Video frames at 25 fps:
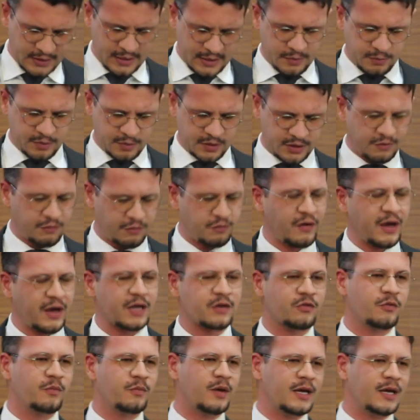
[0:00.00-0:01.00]
But the fact
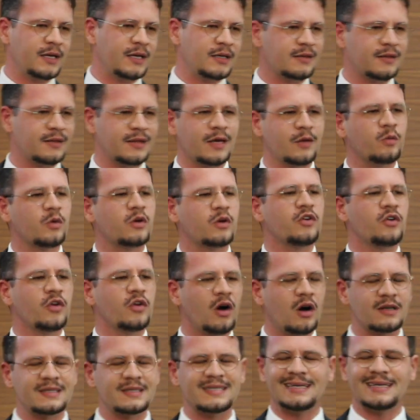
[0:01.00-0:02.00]
remained they were
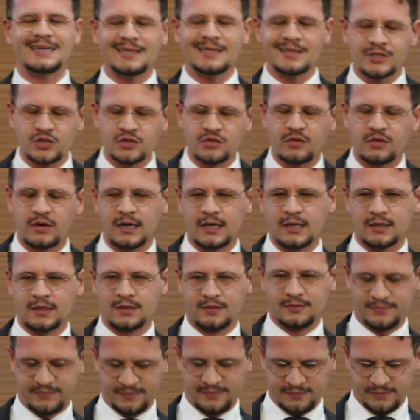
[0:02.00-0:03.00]
not Israel.
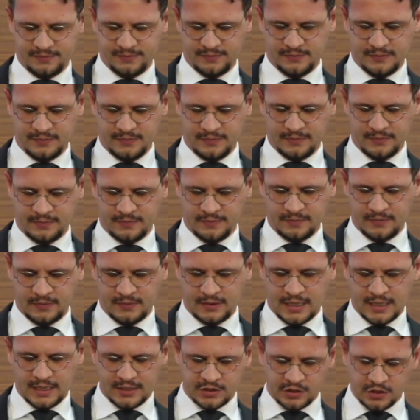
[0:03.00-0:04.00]

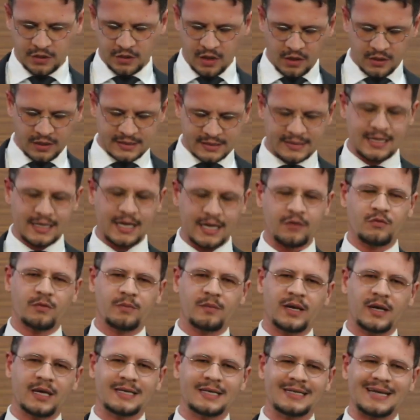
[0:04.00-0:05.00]
As long as they
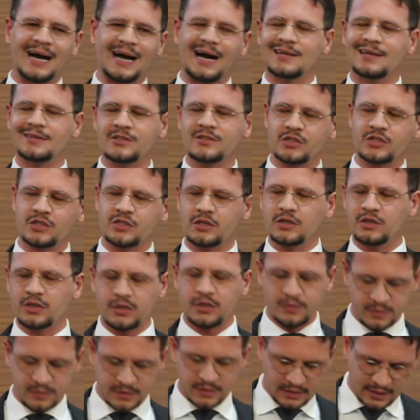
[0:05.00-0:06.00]
remained
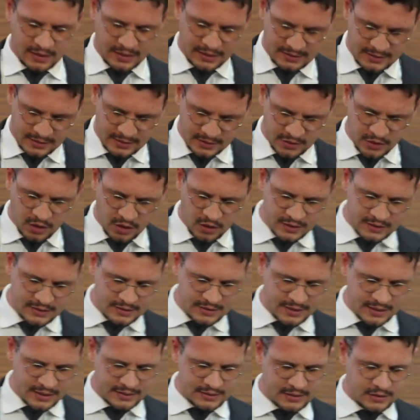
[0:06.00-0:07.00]
uncircumcised, as long as
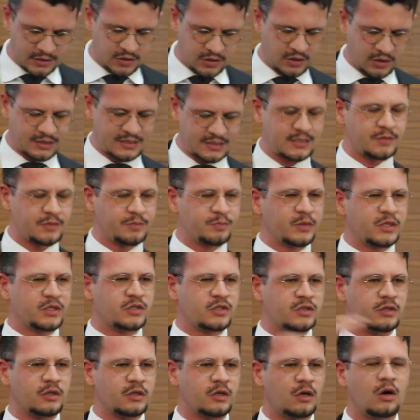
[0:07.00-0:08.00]
they did not submit
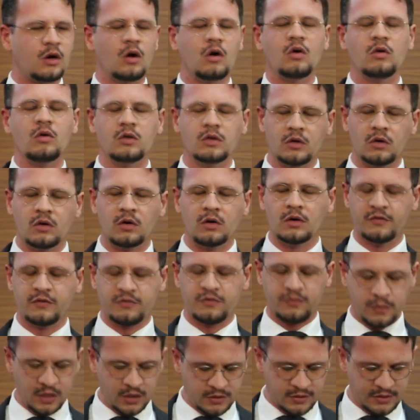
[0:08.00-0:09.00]
to the whole law of
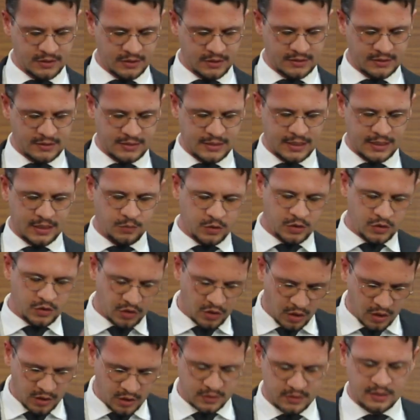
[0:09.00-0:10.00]
Moses, they were
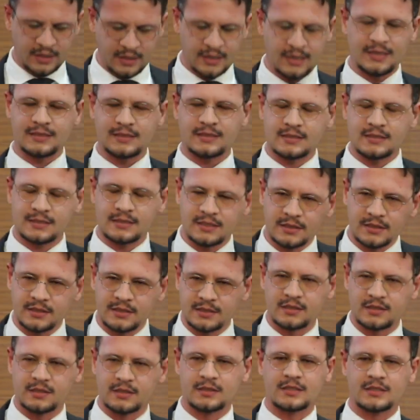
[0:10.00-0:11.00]
not
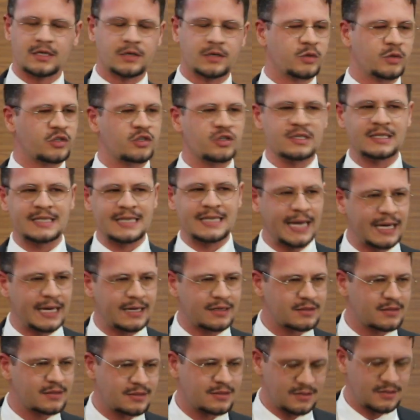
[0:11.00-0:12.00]
citizens, they were just
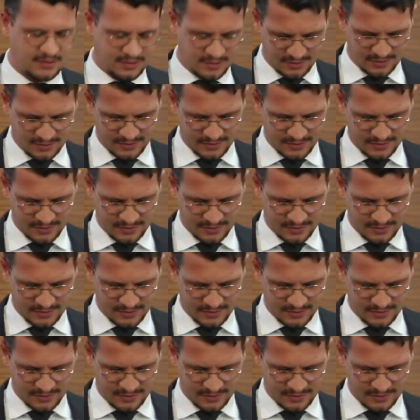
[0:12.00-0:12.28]
guests.